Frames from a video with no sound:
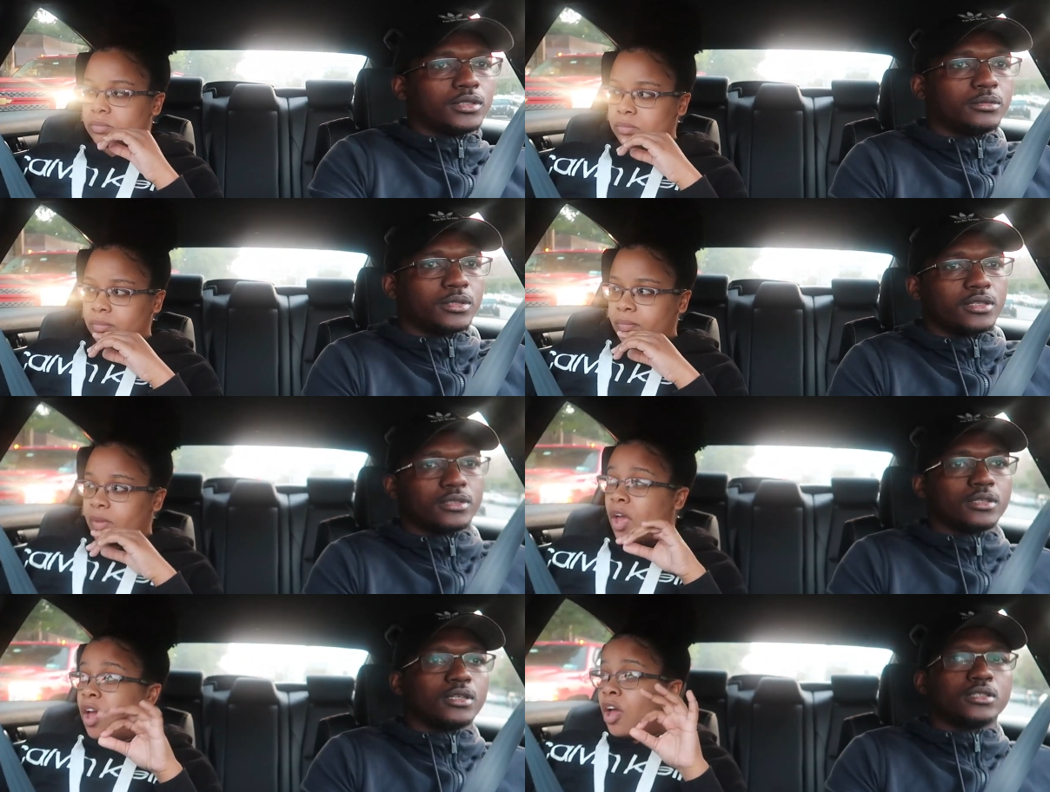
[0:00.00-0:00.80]
Speaker 1: Sometimes
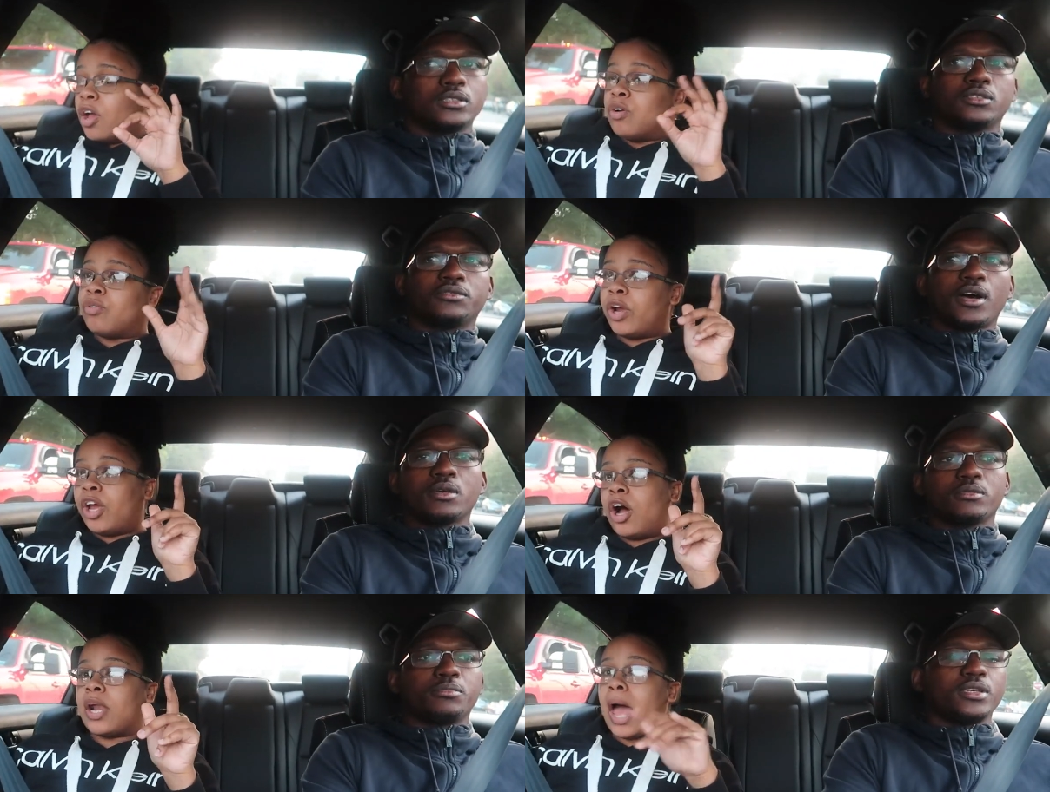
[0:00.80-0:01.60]
it's good to just.
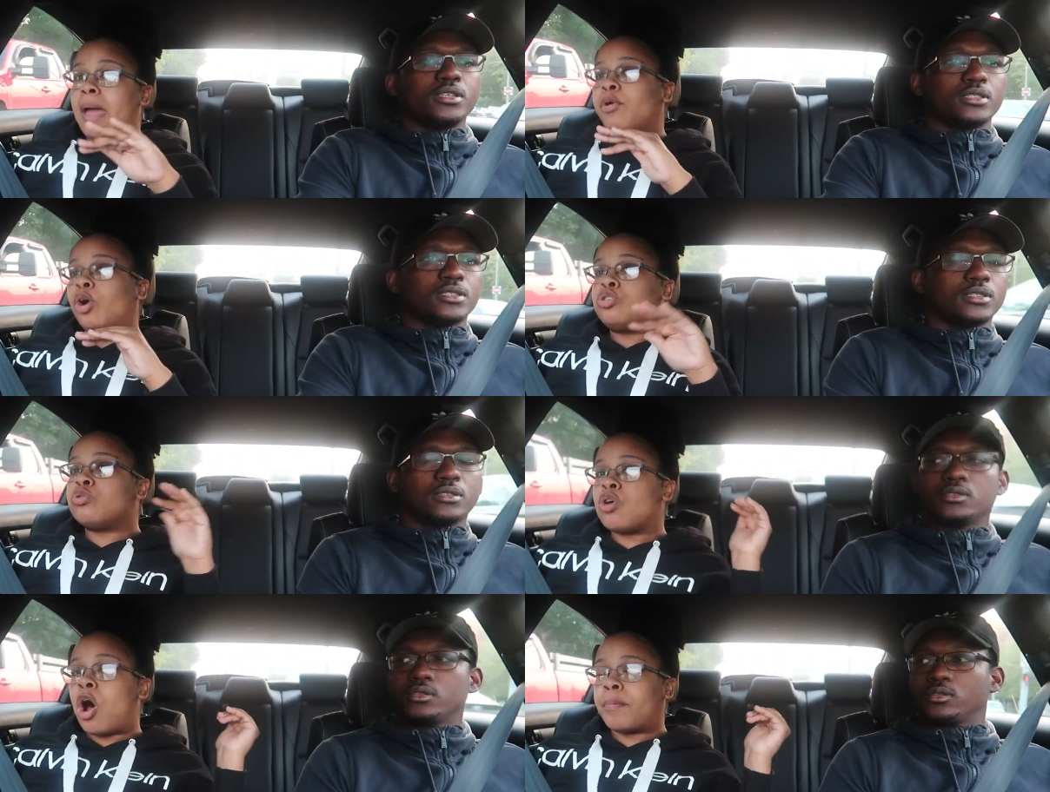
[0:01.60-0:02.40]
Speaker 2: Rayon, I'm going to
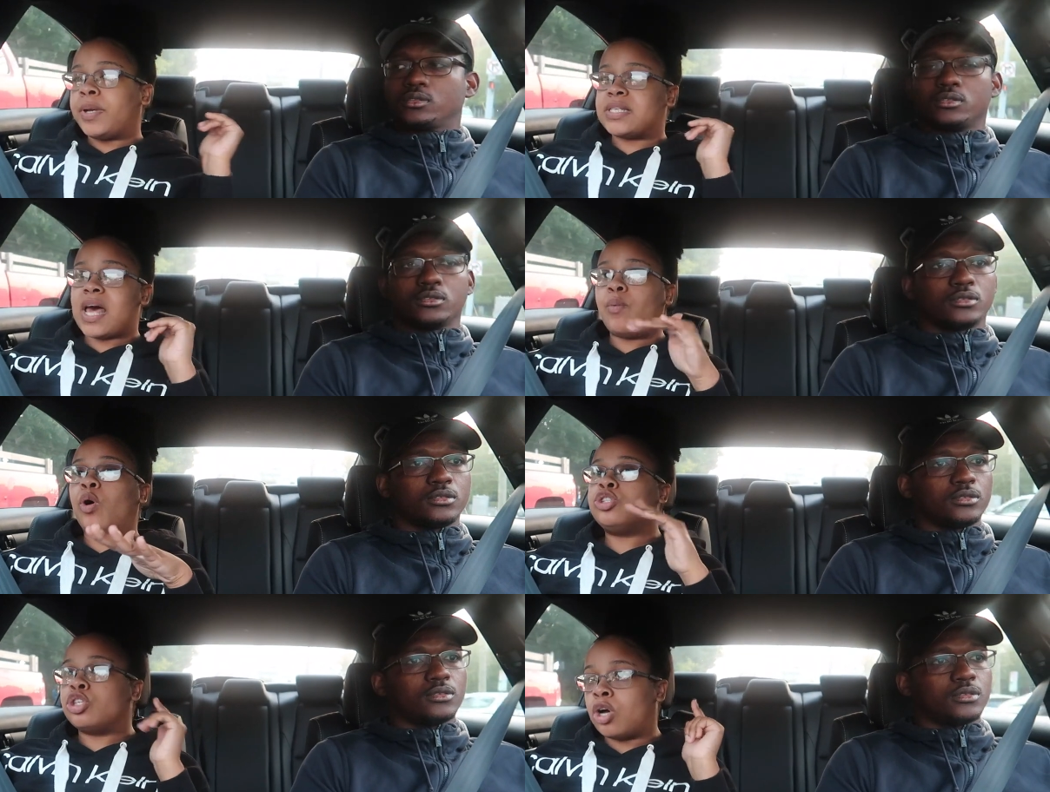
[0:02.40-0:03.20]
talk because I
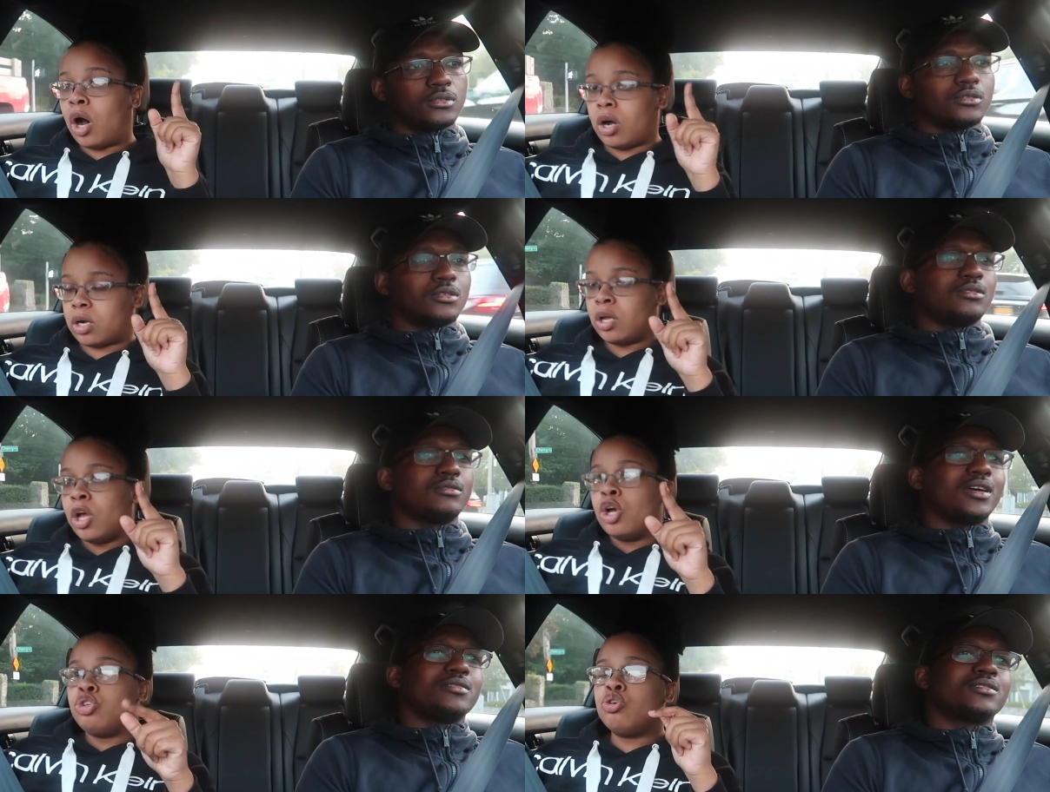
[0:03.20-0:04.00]
want to talk.
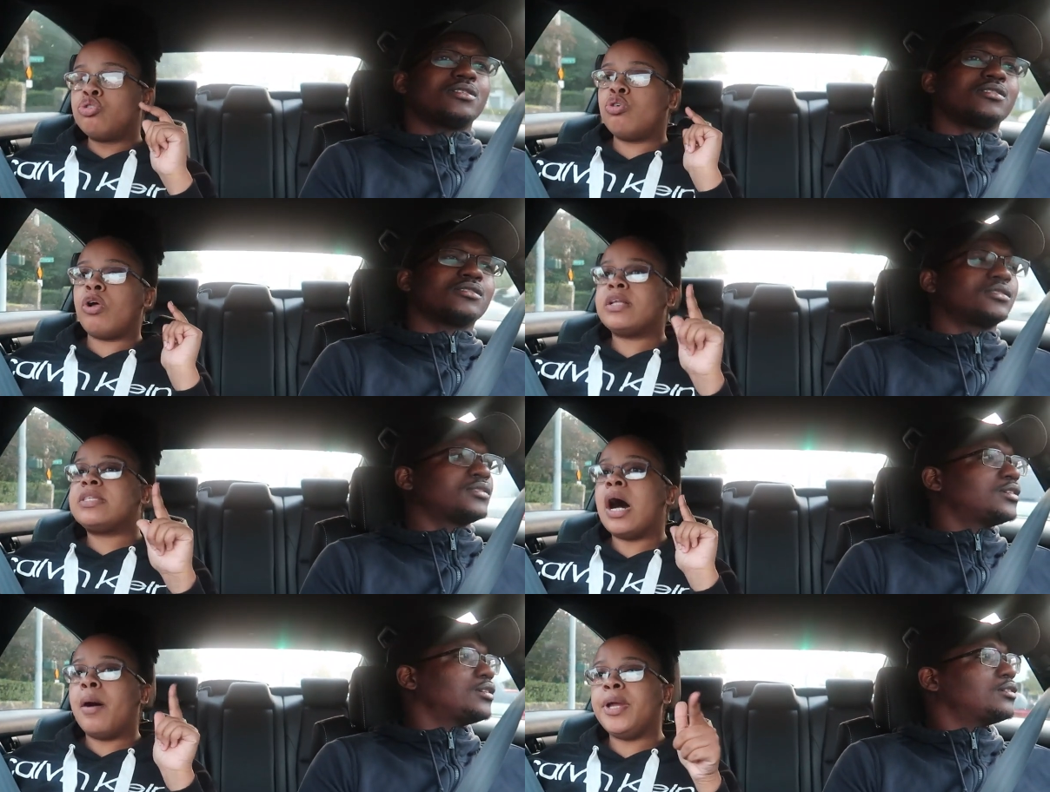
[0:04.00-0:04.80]
You do not
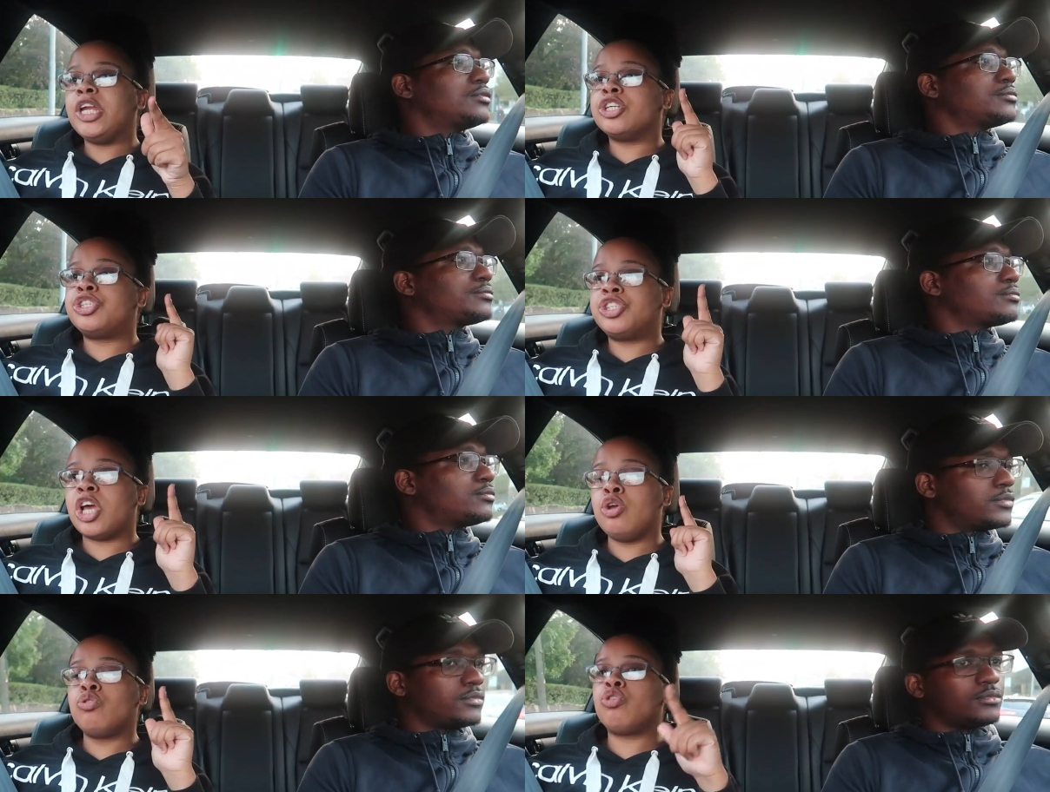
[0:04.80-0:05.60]
tell me to shut
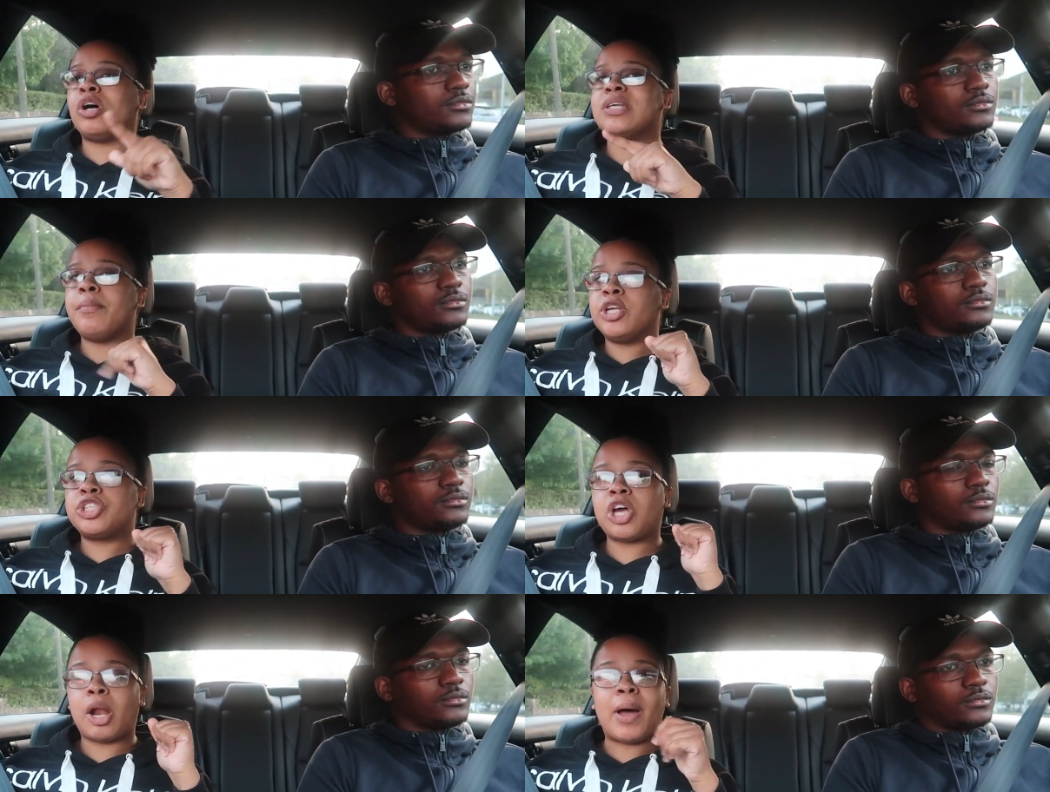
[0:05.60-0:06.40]

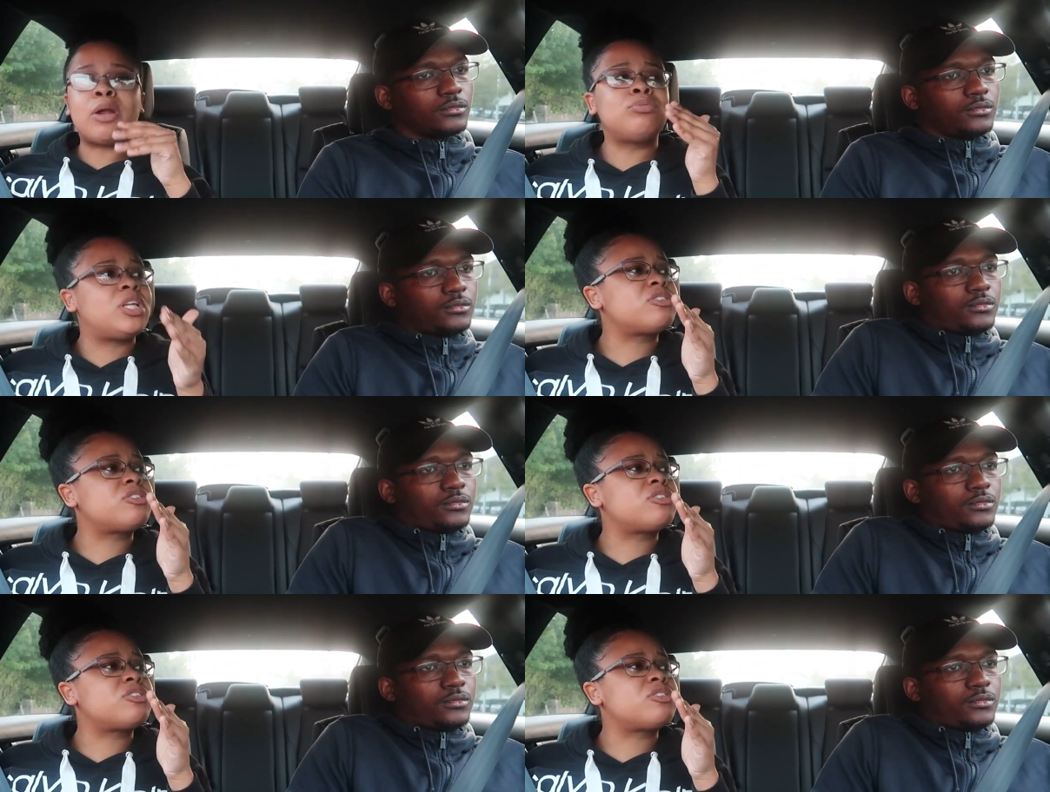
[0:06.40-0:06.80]
up. I don't